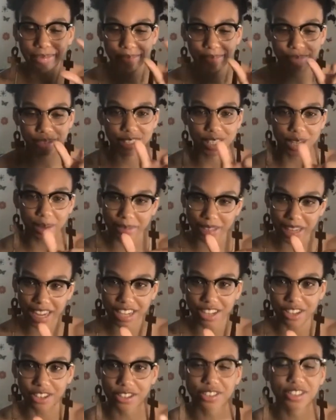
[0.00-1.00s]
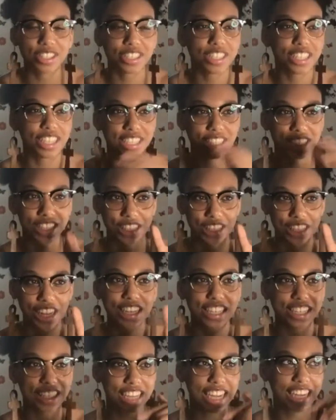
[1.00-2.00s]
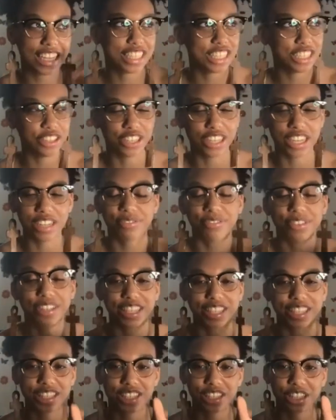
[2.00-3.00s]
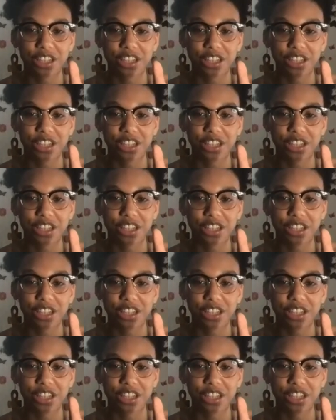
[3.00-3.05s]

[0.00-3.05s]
subtitles, there's actually on Netflix